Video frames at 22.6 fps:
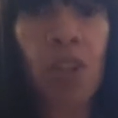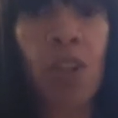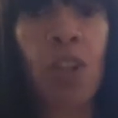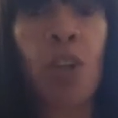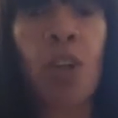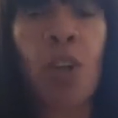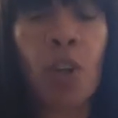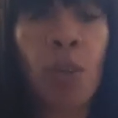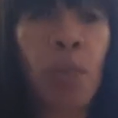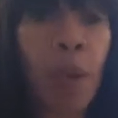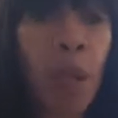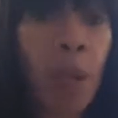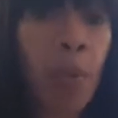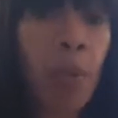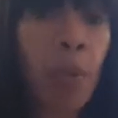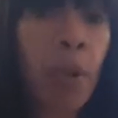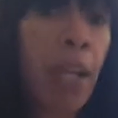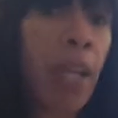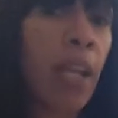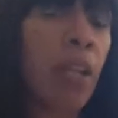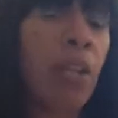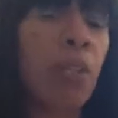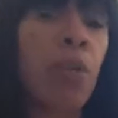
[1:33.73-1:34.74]
it going to hurt my
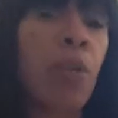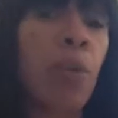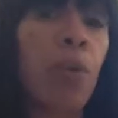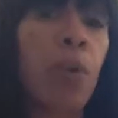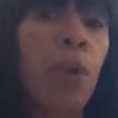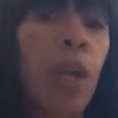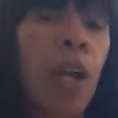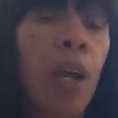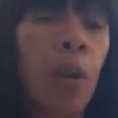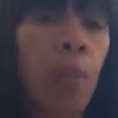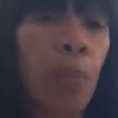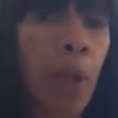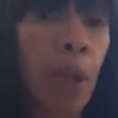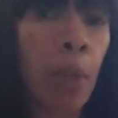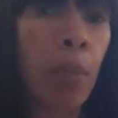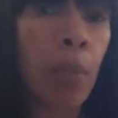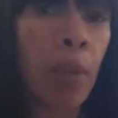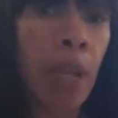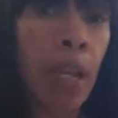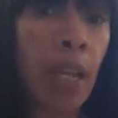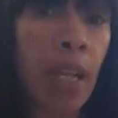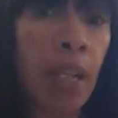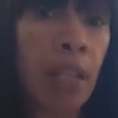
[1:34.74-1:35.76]
brand or help my
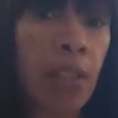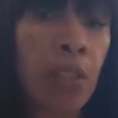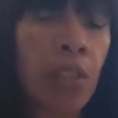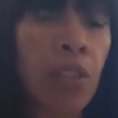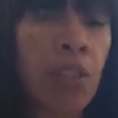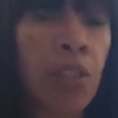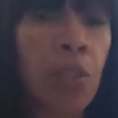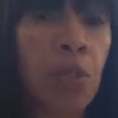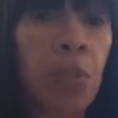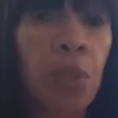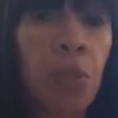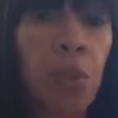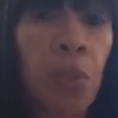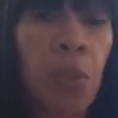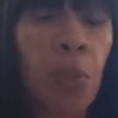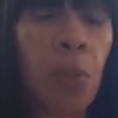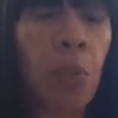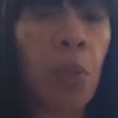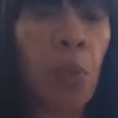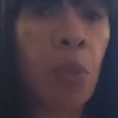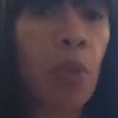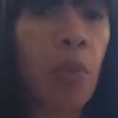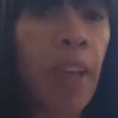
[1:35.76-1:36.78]
brand
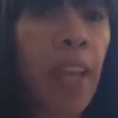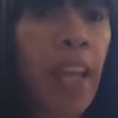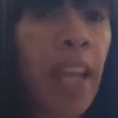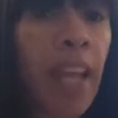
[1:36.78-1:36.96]
to move